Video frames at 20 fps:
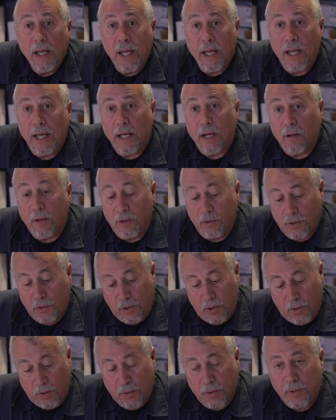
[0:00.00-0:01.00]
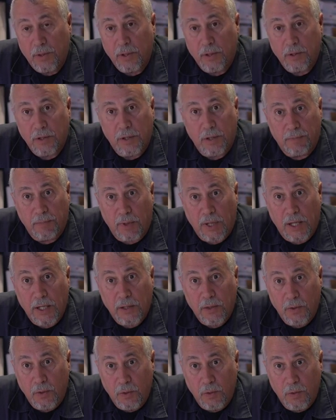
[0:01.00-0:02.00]
And also, there's a
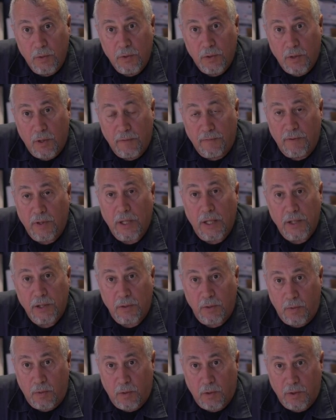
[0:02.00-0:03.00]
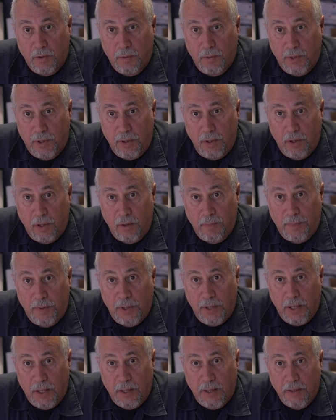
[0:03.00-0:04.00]
brand new certification course with the
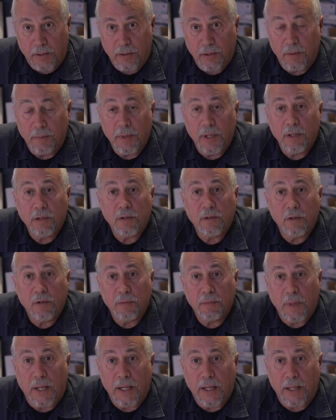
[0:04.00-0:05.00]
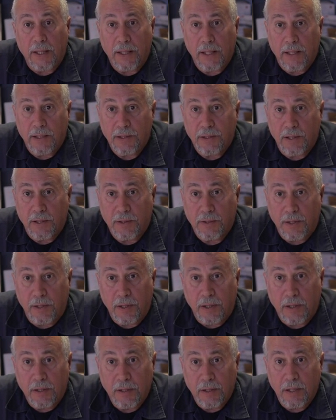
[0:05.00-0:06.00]
RPA. It's administered by
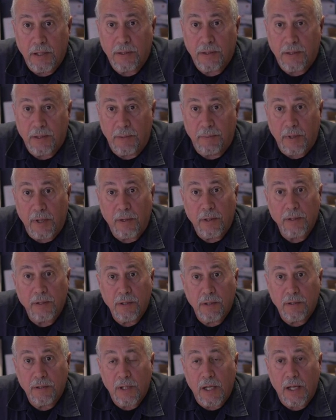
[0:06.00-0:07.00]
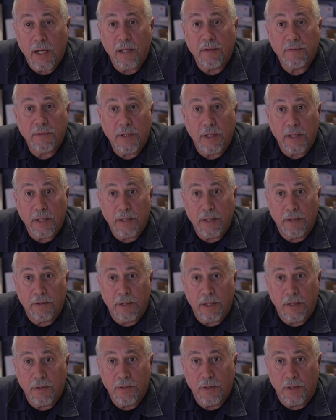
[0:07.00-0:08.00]
ASSE, it's the American Society of
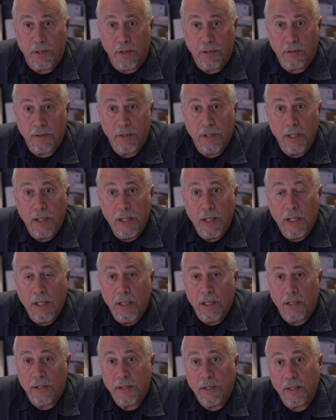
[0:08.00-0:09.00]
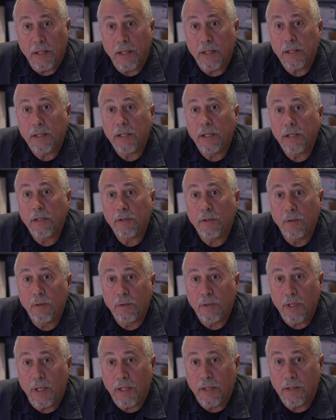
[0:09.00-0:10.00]
Sanitary Engineers. It's the
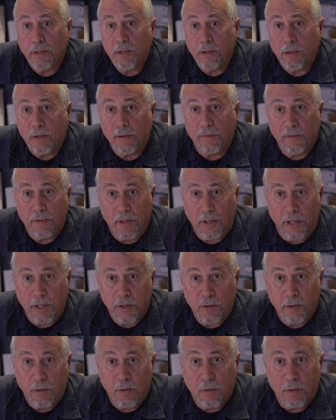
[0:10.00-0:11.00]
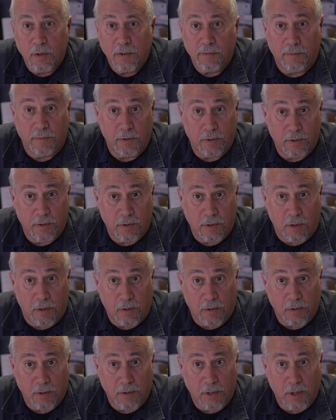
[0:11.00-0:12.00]
19210 certification course for
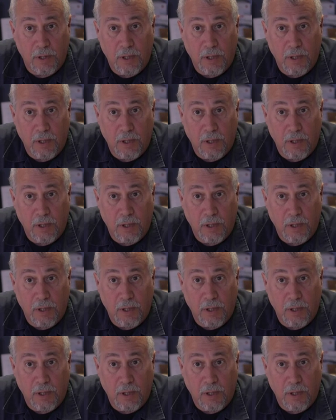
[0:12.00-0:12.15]
installers.